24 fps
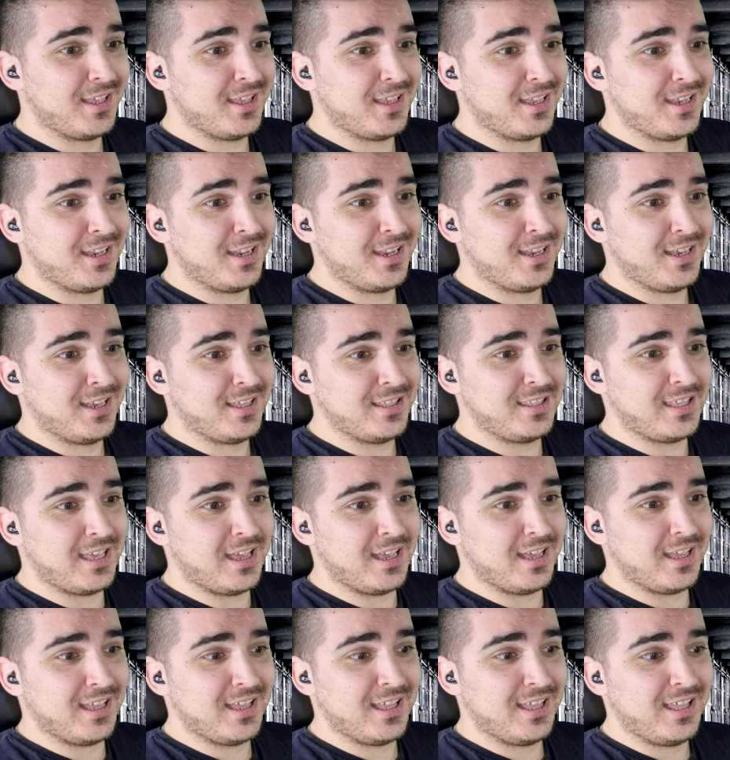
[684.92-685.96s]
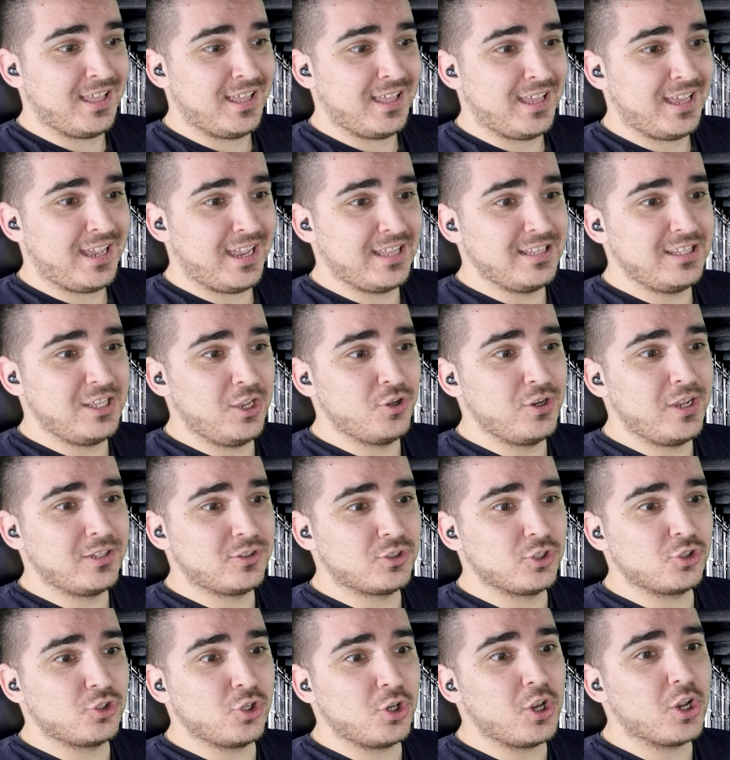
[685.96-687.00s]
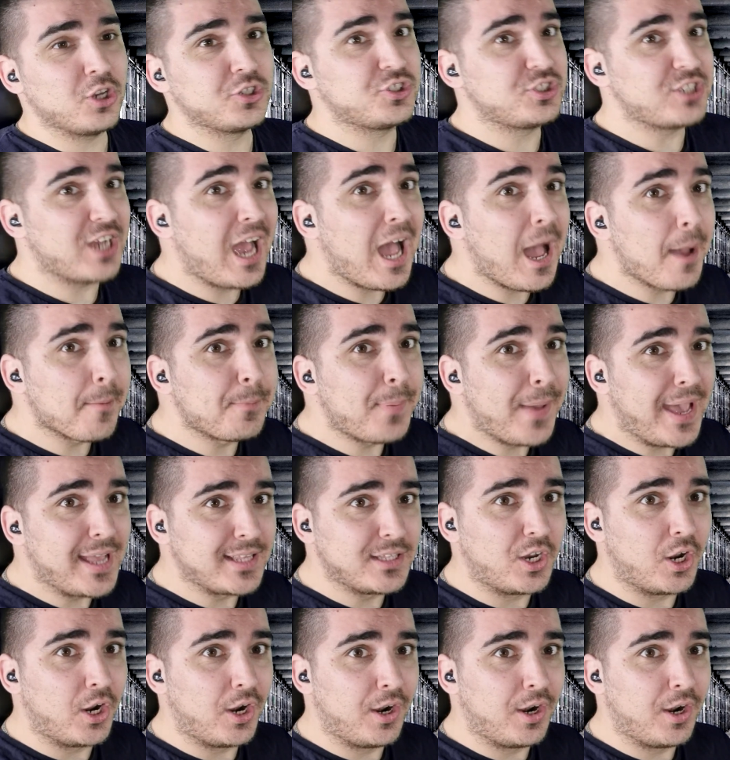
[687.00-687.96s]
need a pass. Yeah. And you need to do your job better.